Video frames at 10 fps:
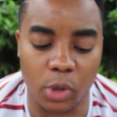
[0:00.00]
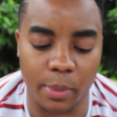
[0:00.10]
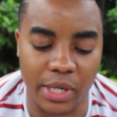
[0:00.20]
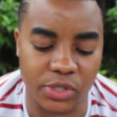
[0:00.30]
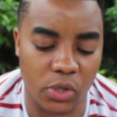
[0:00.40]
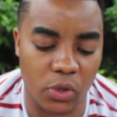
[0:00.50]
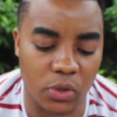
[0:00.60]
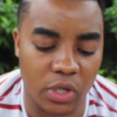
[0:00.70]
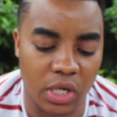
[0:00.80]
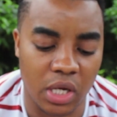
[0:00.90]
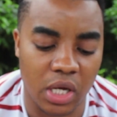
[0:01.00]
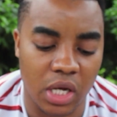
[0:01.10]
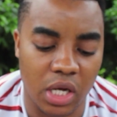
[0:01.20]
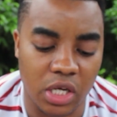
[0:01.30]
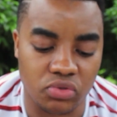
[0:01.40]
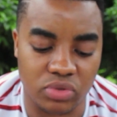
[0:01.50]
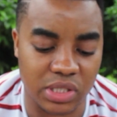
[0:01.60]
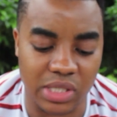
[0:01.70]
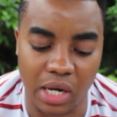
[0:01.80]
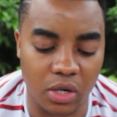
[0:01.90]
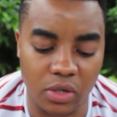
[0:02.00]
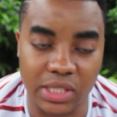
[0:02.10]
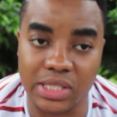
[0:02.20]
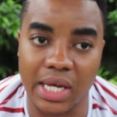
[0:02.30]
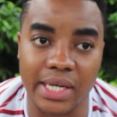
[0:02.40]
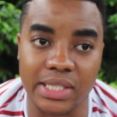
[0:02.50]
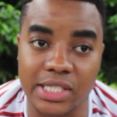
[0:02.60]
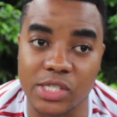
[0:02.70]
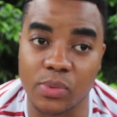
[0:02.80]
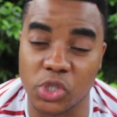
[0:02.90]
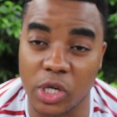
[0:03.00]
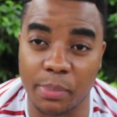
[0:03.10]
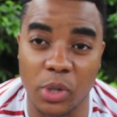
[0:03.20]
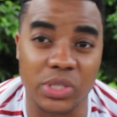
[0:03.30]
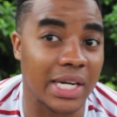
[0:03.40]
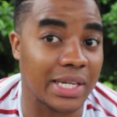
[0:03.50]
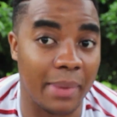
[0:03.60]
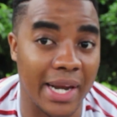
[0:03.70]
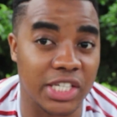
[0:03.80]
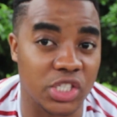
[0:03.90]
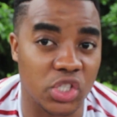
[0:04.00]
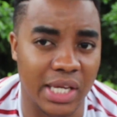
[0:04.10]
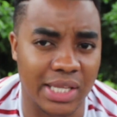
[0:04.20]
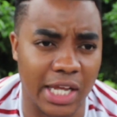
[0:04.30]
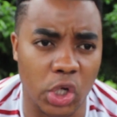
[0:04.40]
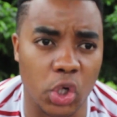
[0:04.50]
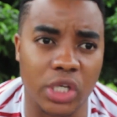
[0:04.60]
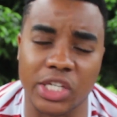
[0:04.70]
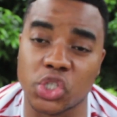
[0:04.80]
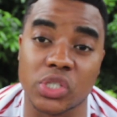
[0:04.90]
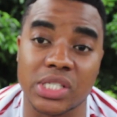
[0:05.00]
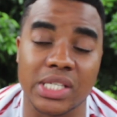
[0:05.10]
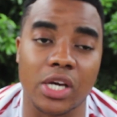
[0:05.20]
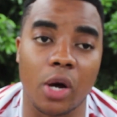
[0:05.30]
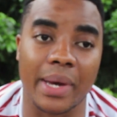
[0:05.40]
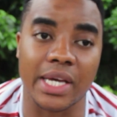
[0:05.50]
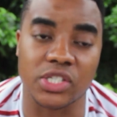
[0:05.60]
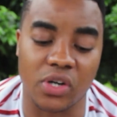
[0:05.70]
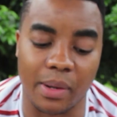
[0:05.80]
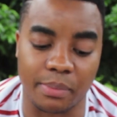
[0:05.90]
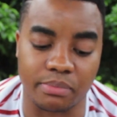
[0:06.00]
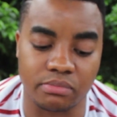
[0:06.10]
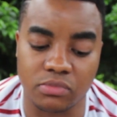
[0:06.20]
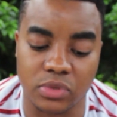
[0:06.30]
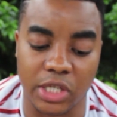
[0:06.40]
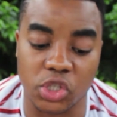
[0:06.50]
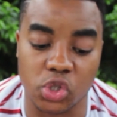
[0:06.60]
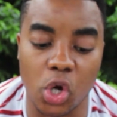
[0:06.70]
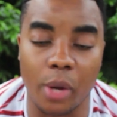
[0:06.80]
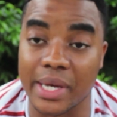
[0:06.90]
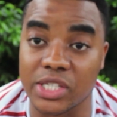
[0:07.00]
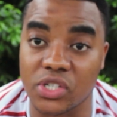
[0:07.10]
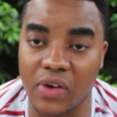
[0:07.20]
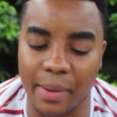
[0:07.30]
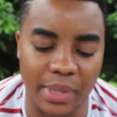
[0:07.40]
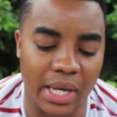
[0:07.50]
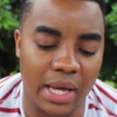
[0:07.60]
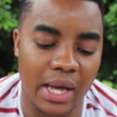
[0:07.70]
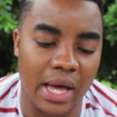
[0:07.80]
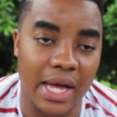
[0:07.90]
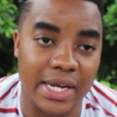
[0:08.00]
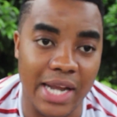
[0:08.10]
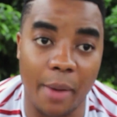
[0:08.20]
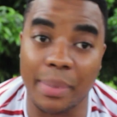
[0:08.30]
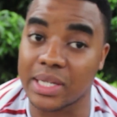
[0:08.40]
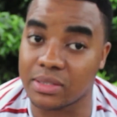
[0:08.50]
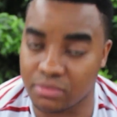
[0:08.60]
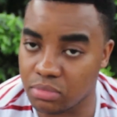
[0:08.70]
a mobile. So you just download it, and this is what you can post, and it manages to get that look that you see on my Instagram, that you saw on my Instagram. Now, but